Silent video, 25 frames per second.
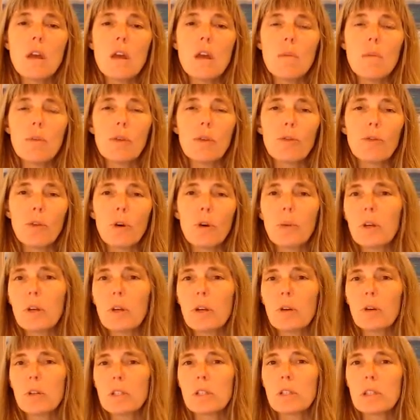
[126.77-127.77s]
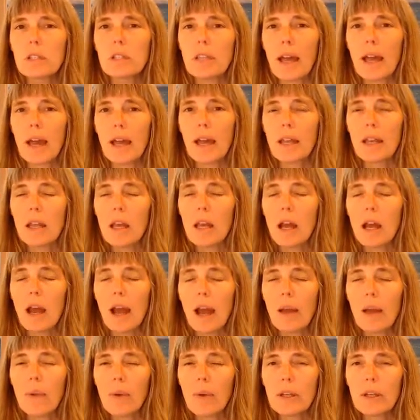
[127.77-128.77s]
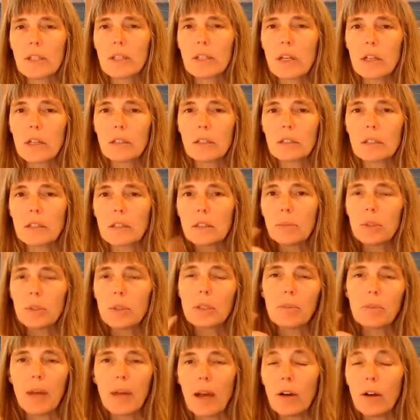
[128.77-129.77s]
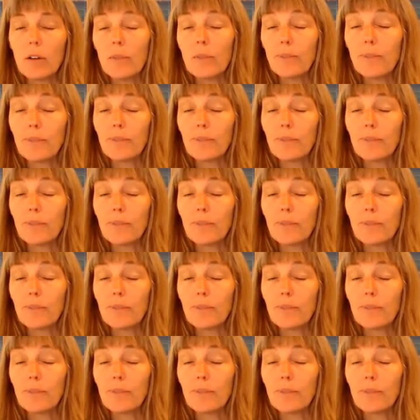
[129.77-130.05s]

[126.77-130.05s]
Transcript: Before we go into that, I want to talk a little bit about,